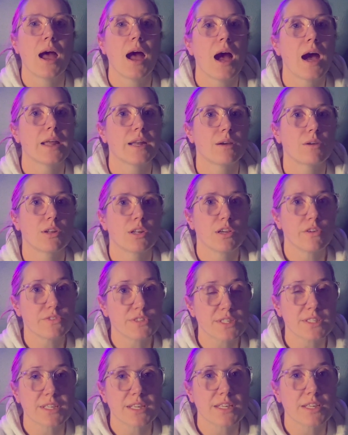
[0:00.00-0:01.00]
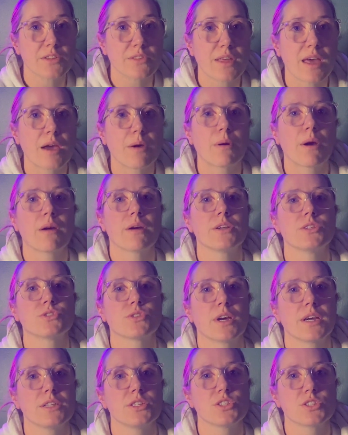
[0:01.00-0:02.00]
and I would love to see you there where I
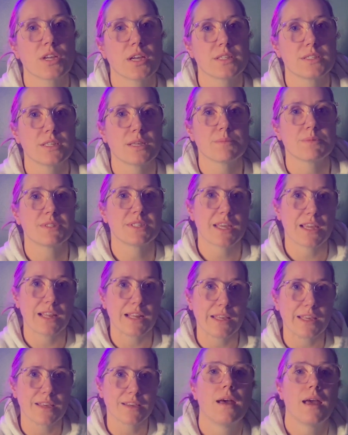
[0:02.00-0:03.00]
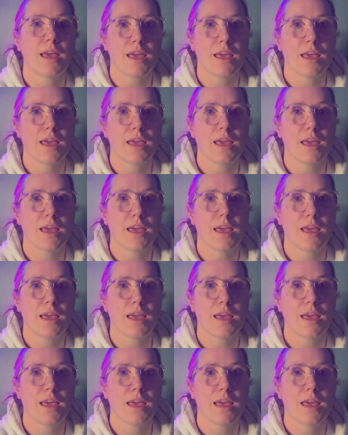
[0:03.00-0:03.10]
try and share tips daily.